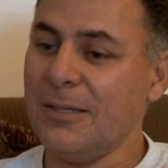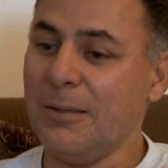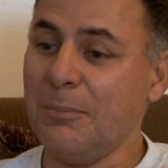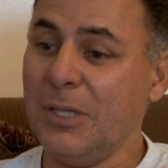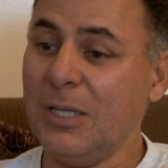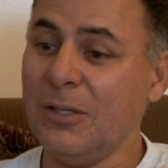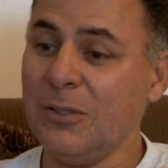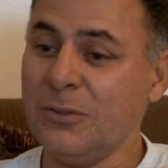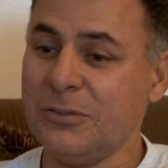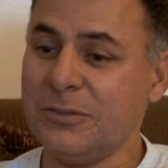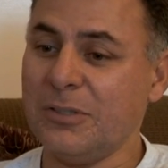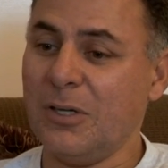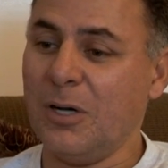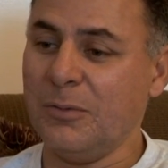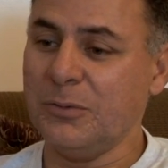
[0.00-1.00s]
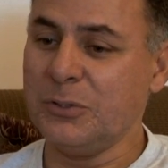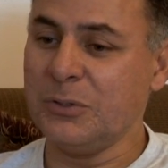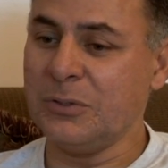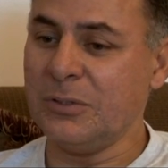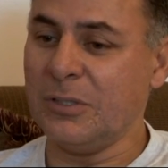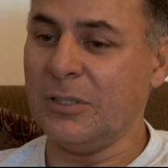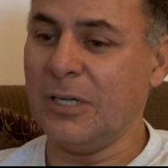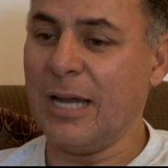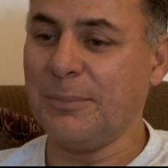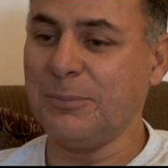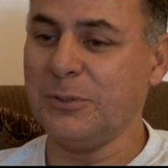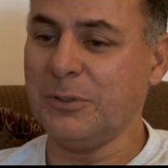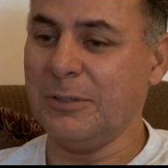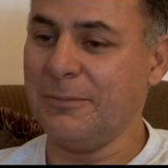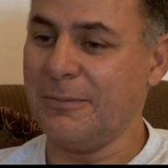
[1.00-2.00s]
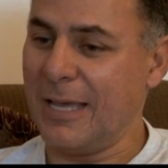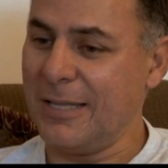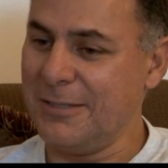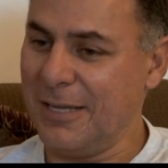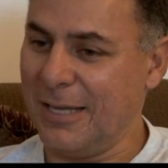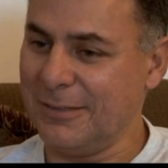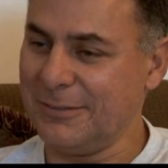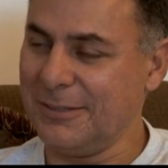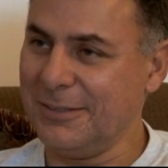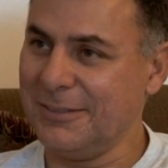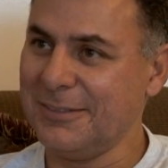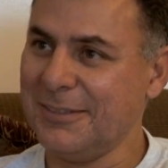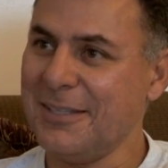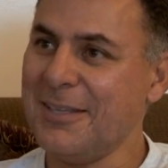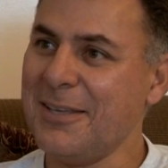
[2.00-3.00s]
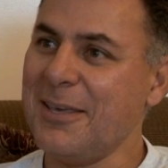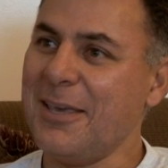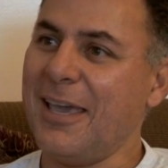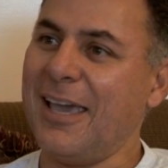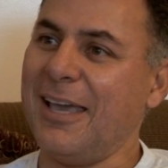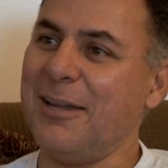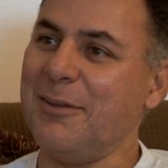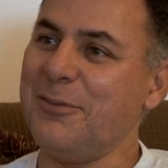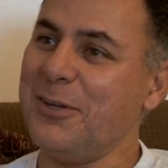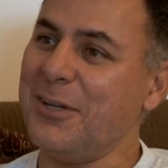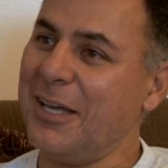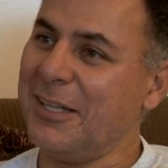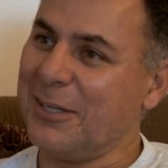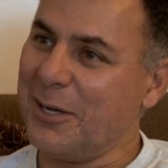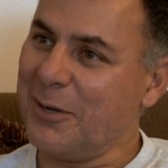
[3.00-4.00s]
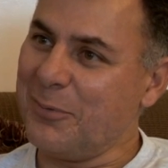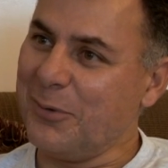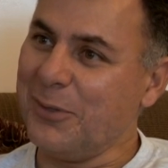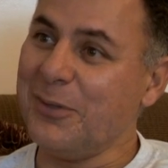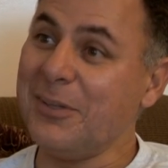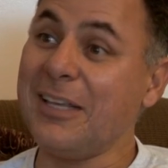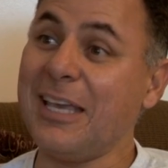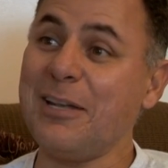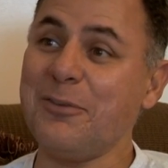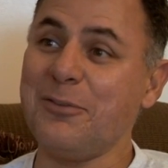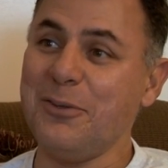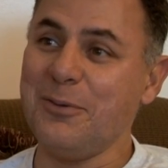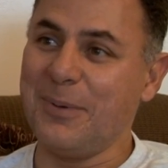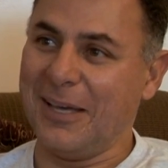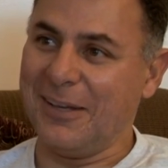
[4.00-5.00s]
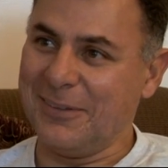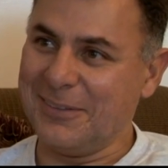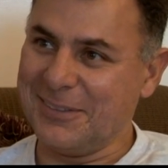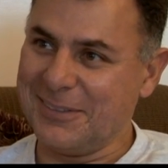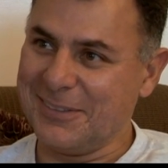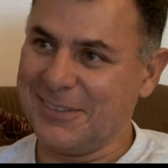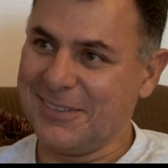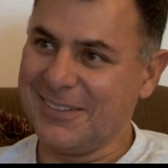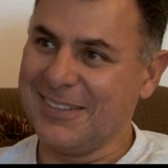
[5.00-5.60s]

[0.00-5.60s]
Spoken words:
meals offshore are absolutely fantastic, and if you're not careful, you can gain a few pounds.